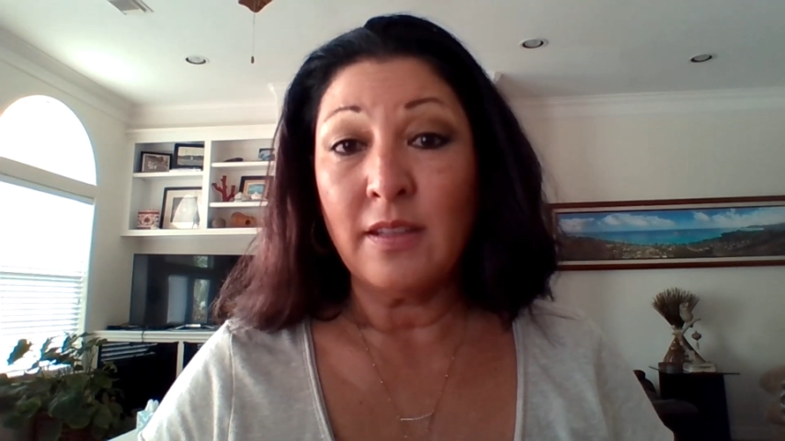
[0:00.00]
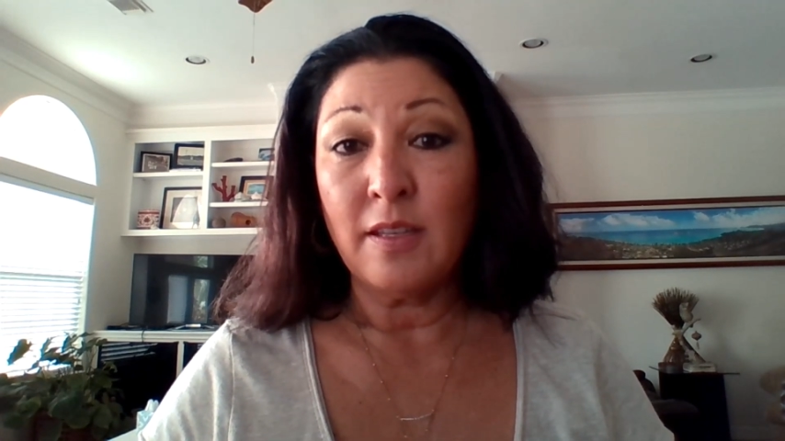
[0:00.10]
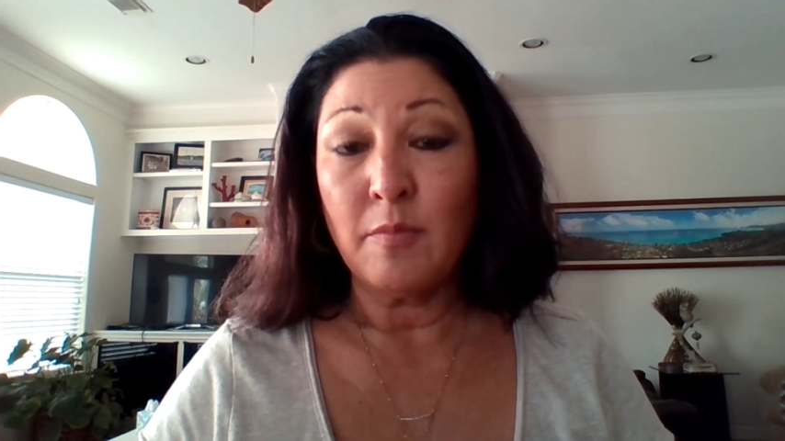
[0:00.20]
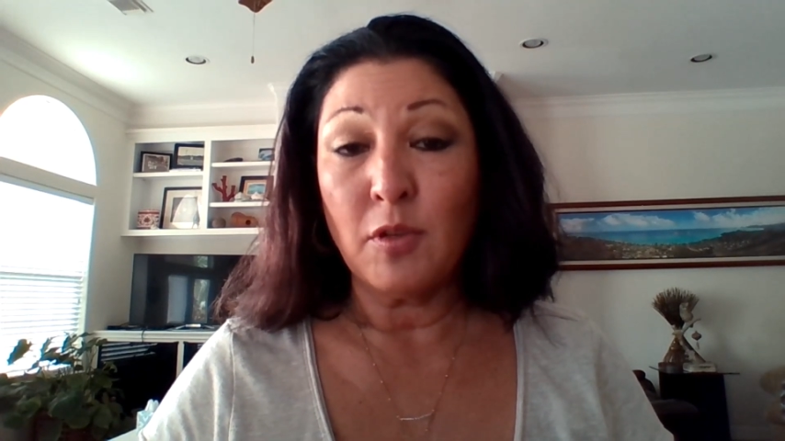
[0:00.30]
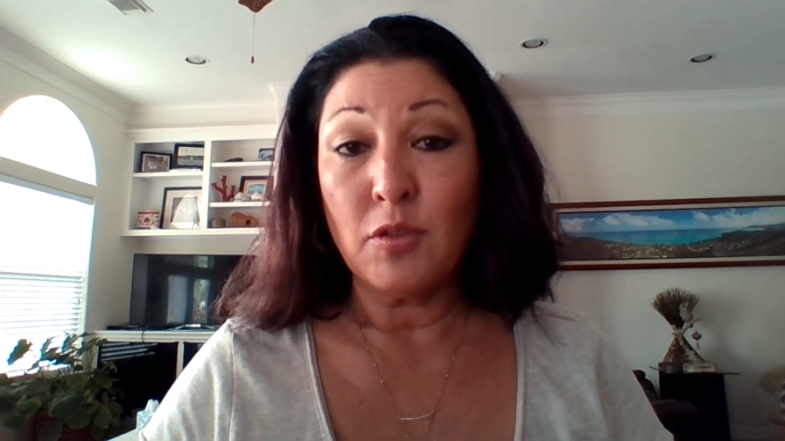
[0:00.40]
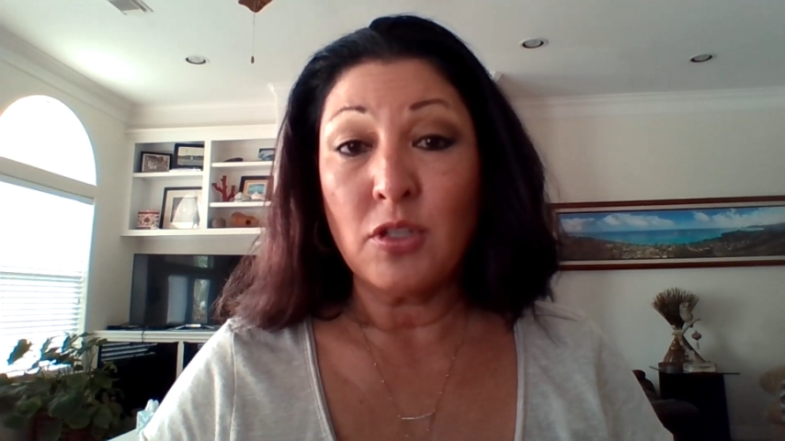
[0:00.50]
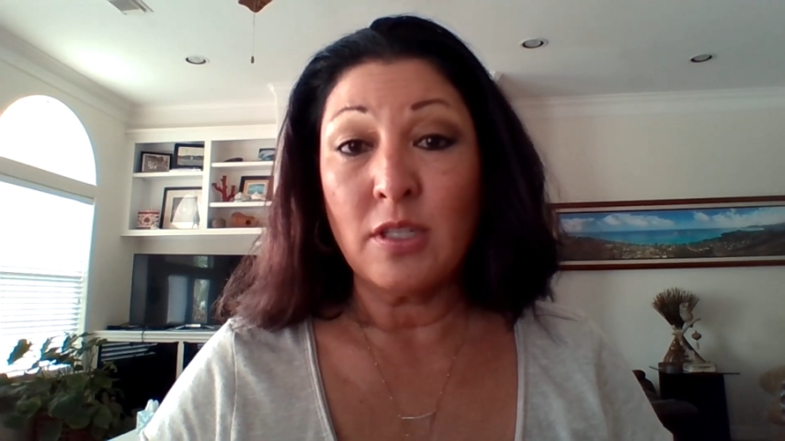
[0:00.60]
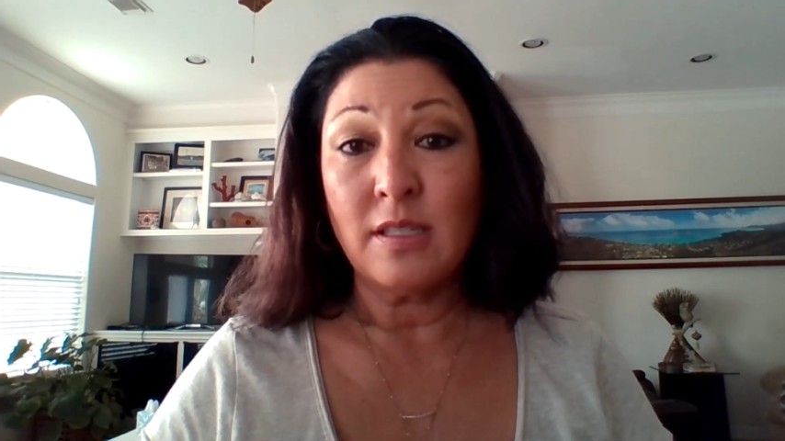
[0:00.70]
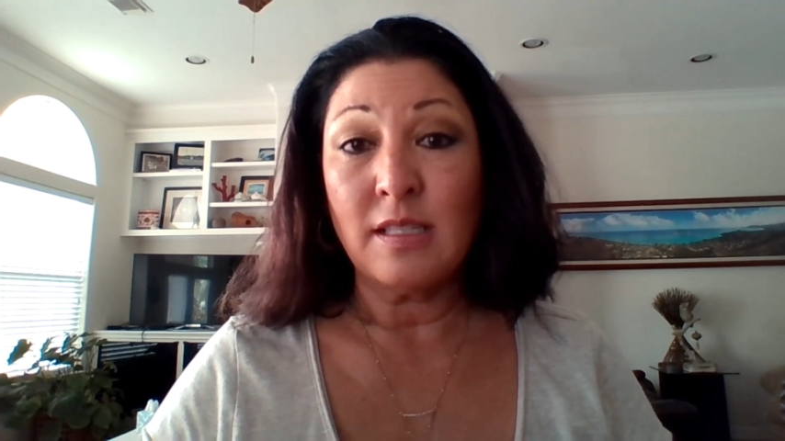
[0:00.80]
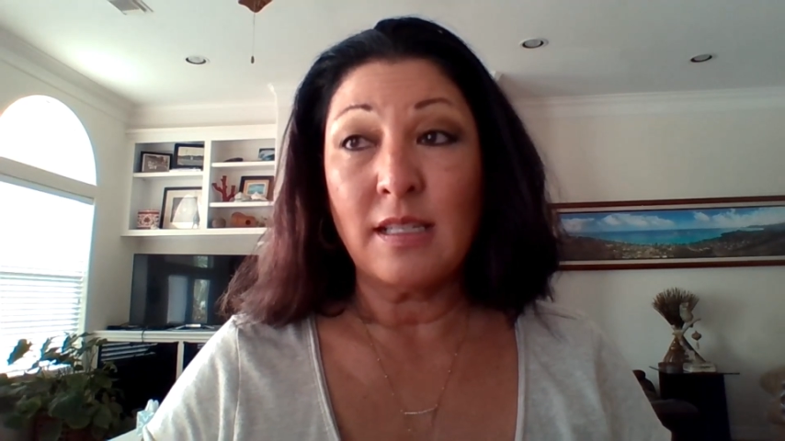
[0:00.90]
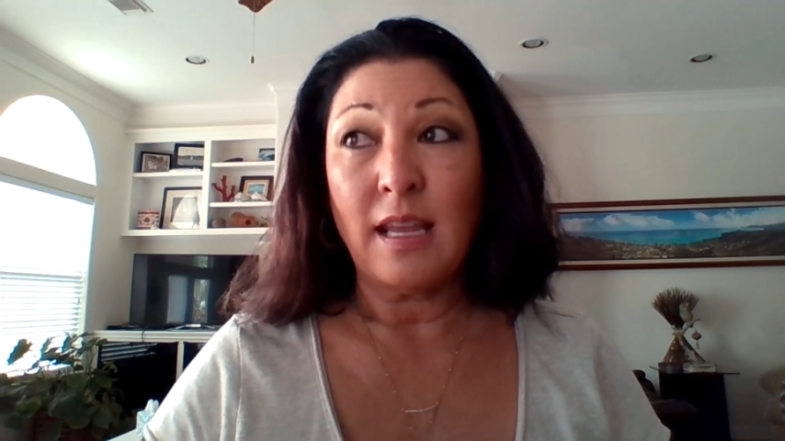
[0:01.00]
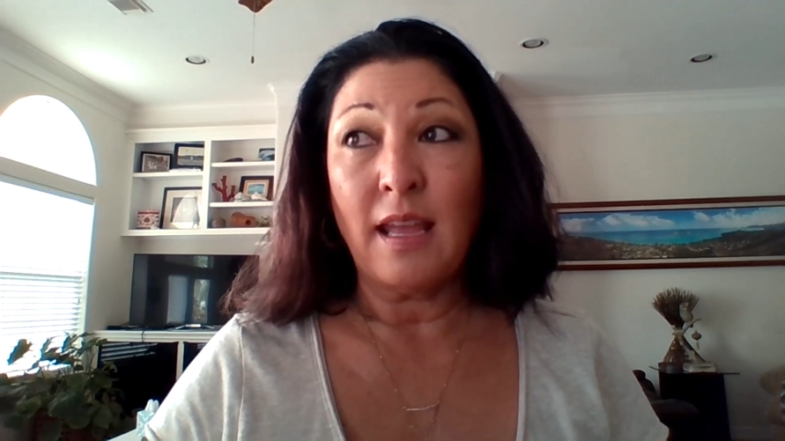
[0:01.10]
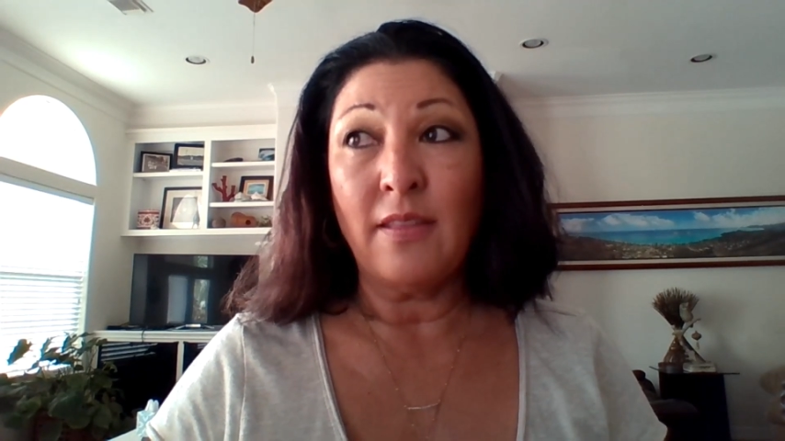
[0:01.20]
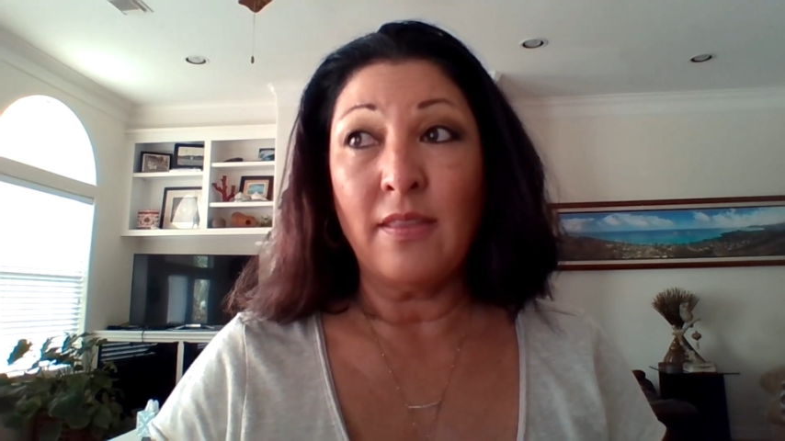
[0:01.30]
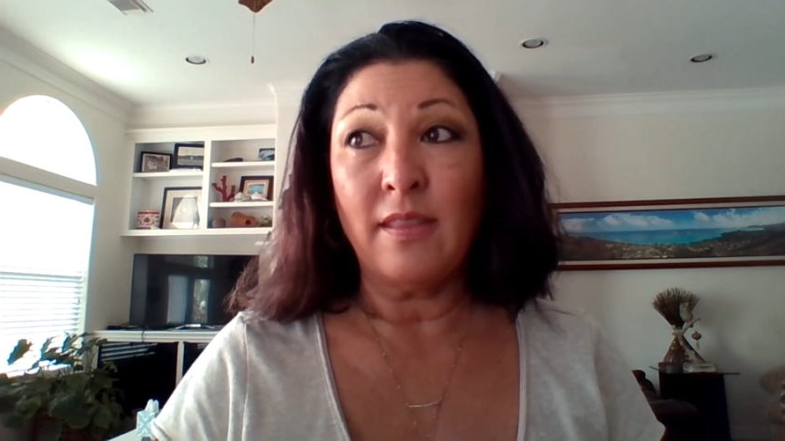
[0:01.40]
the emotions
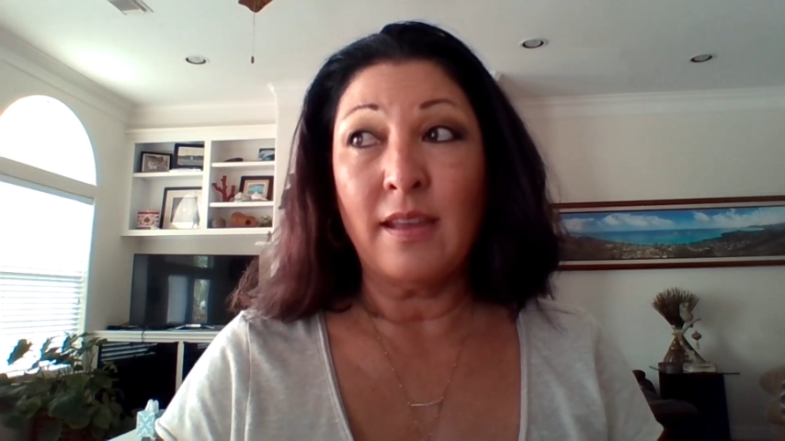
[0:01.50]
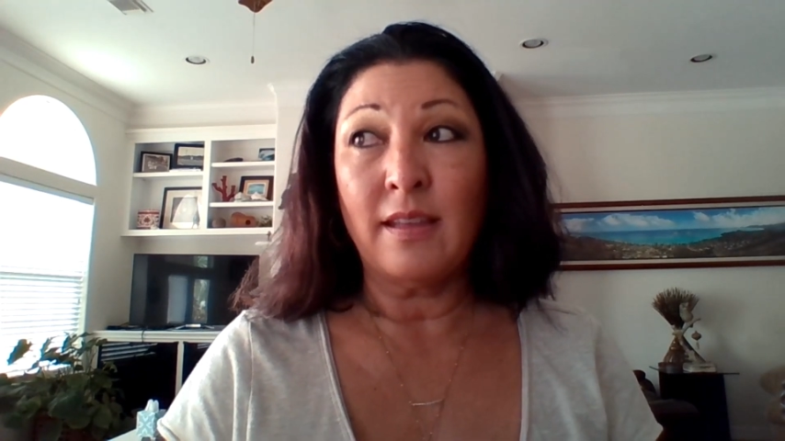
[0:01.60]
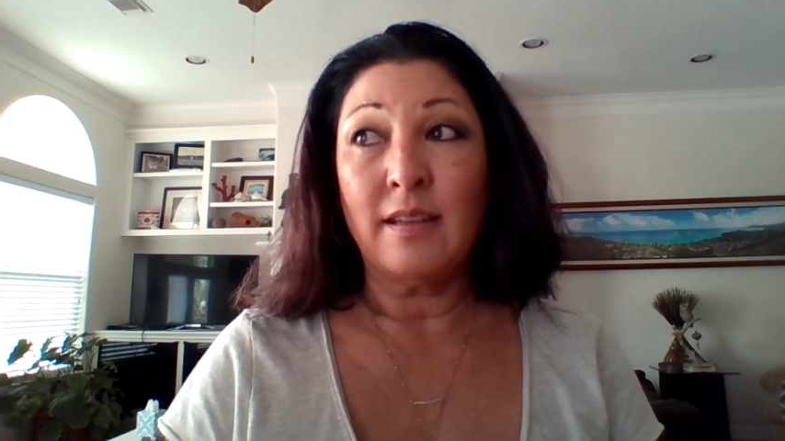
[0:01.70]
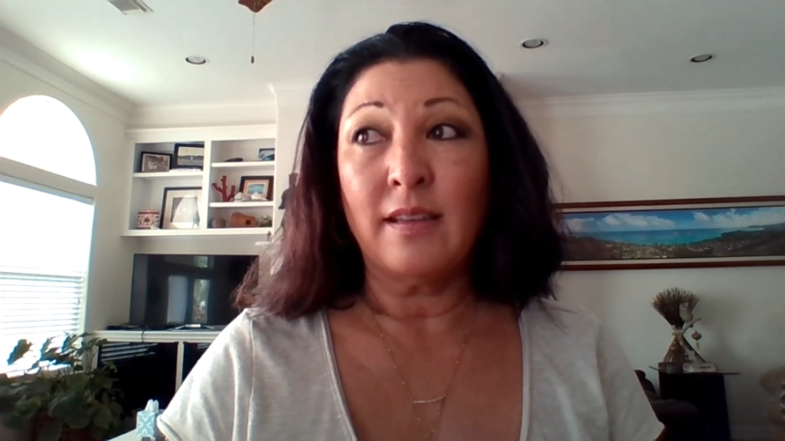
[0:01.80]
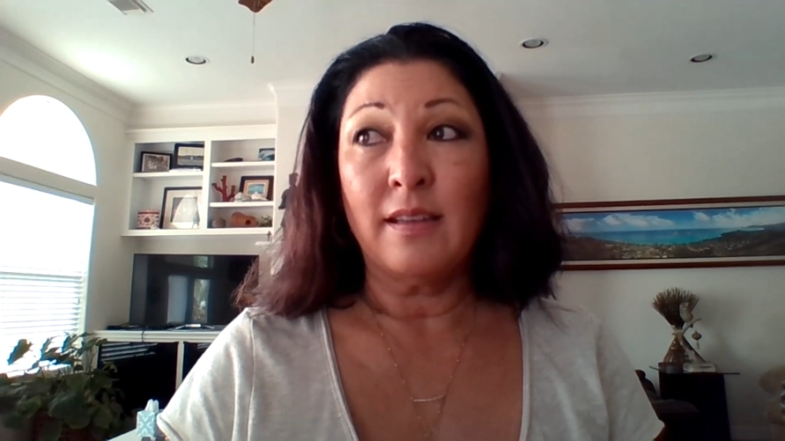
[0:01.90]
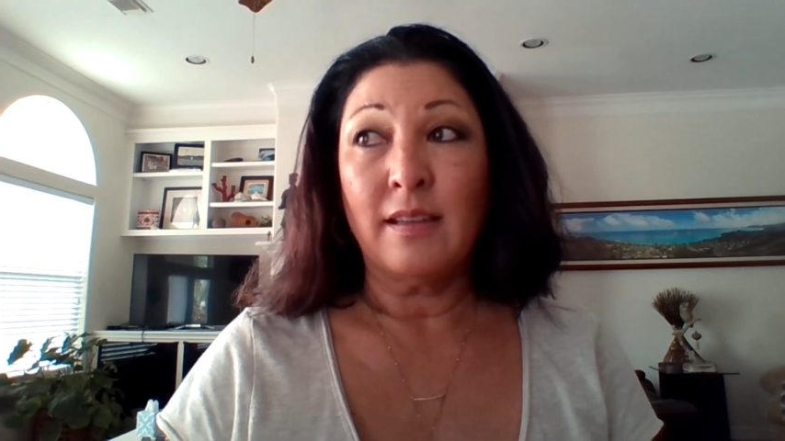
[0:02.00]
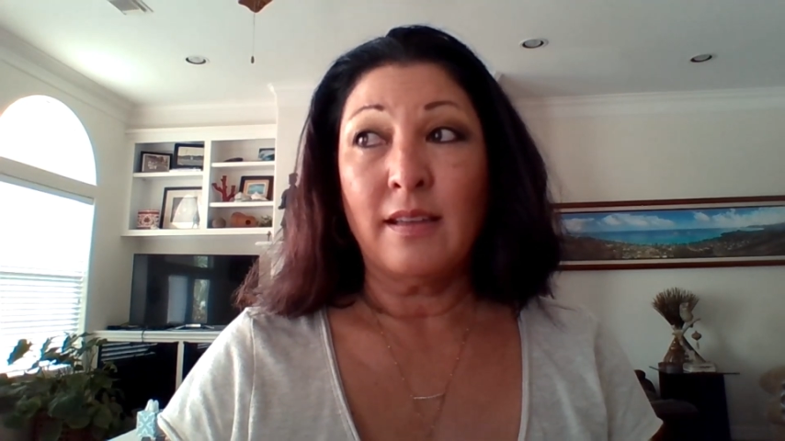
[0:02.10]
and then